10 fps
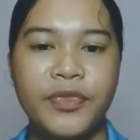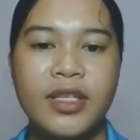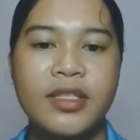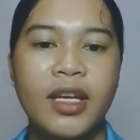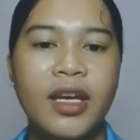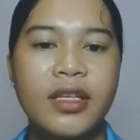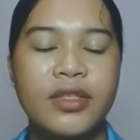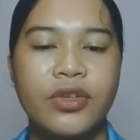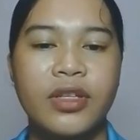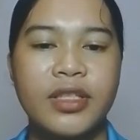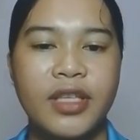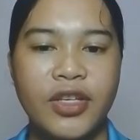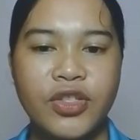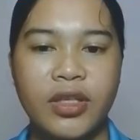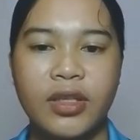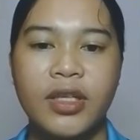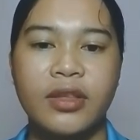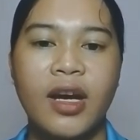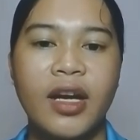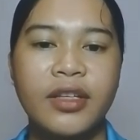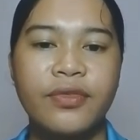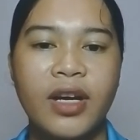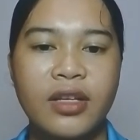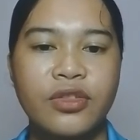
Second is organization. The artifact